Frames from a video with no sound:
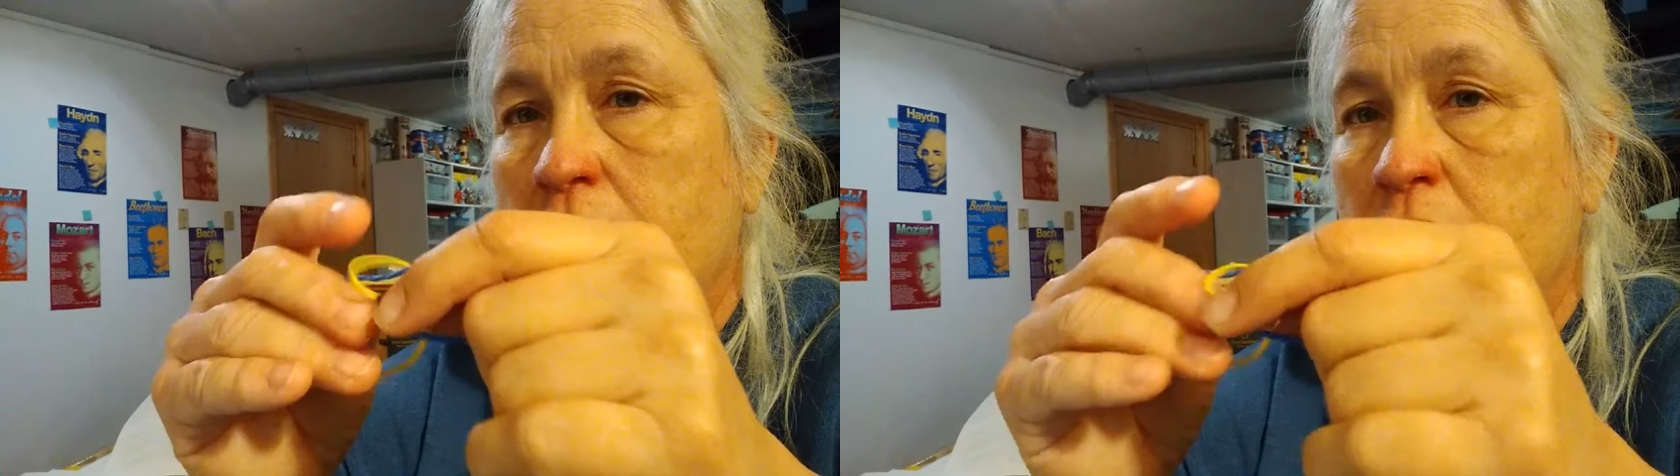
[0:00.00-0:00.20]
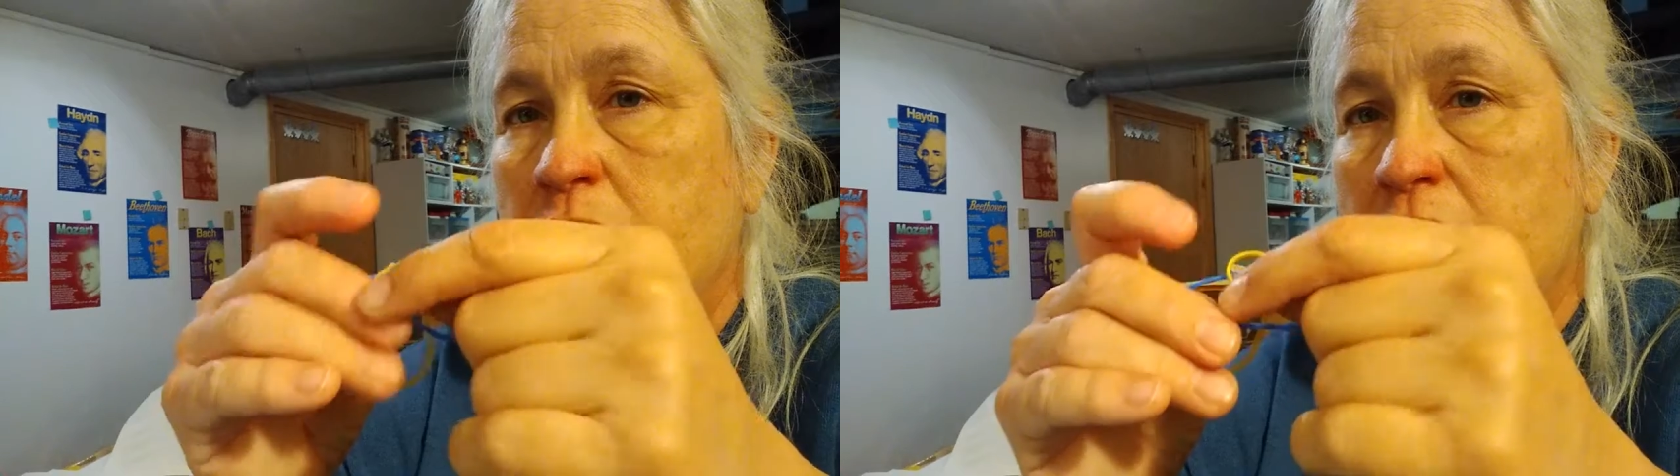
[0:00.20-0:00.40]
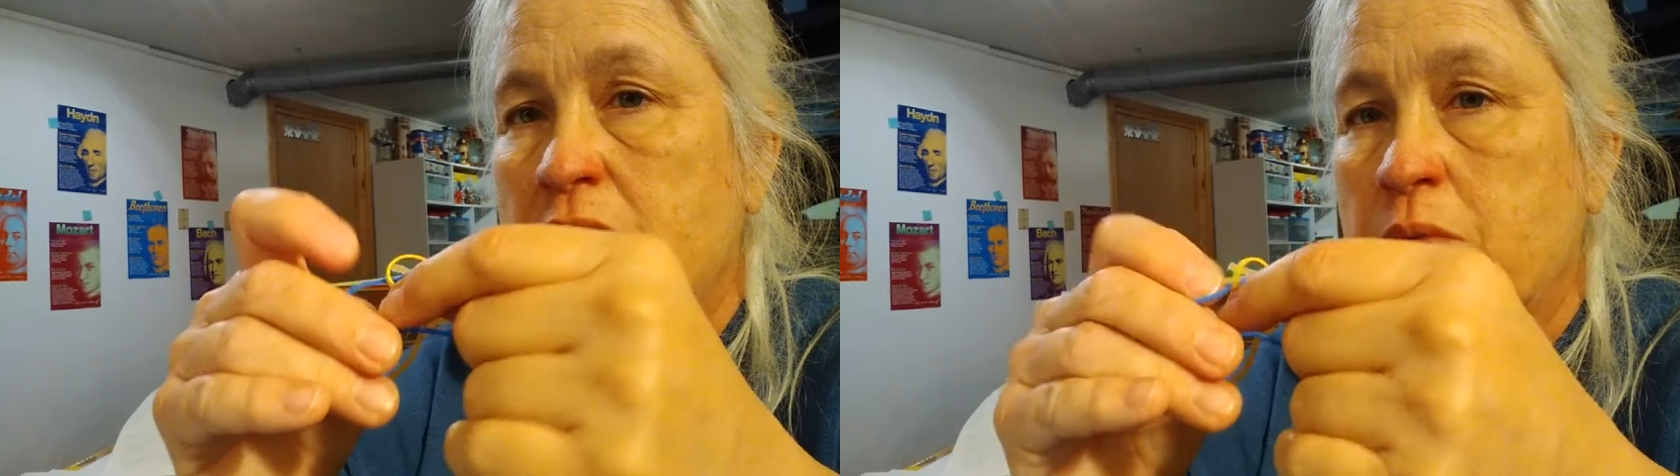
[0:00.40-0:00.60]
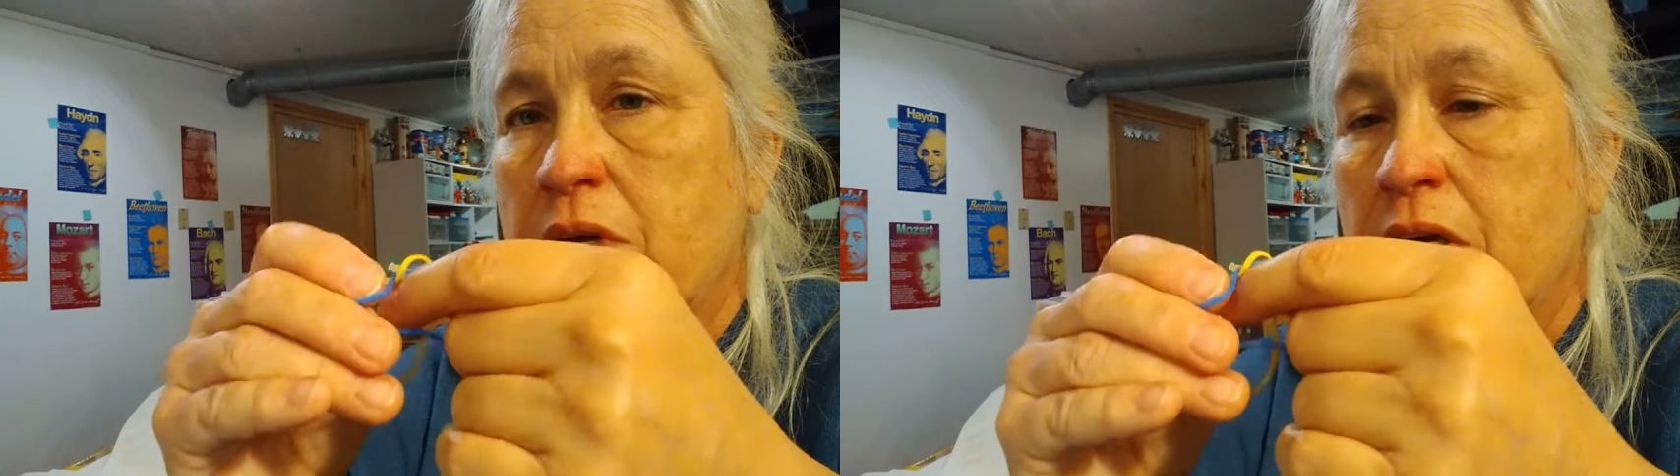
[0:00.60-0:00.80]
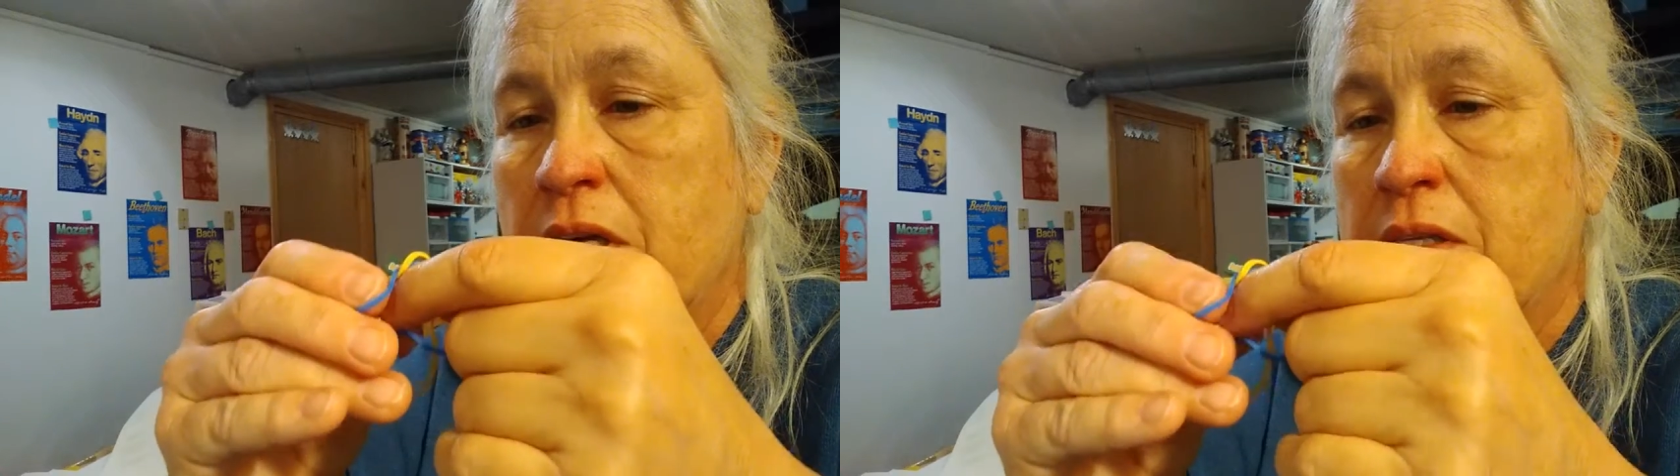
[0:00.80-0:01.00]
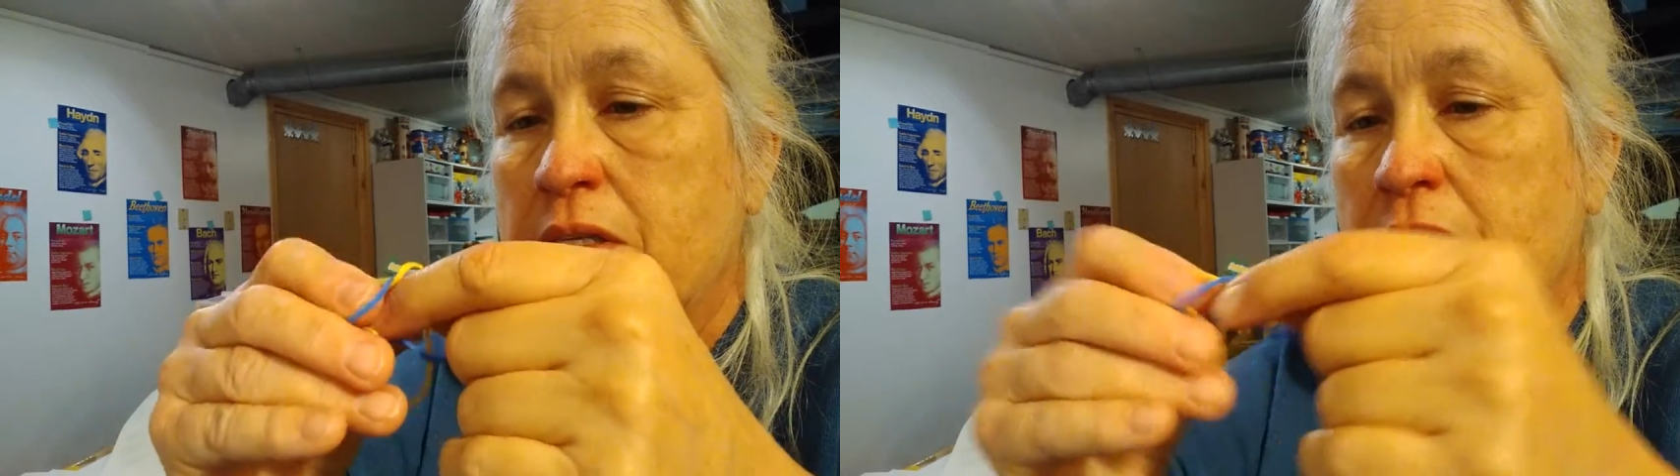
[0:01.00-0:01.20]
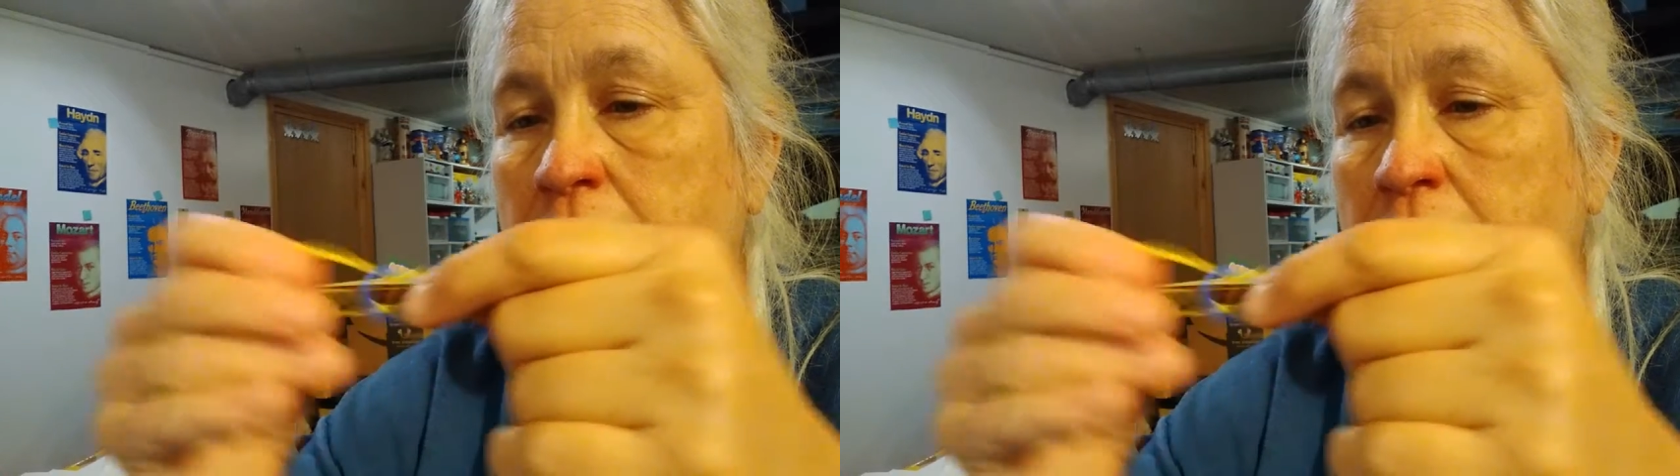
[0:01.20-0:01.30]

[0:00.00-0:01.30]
empty space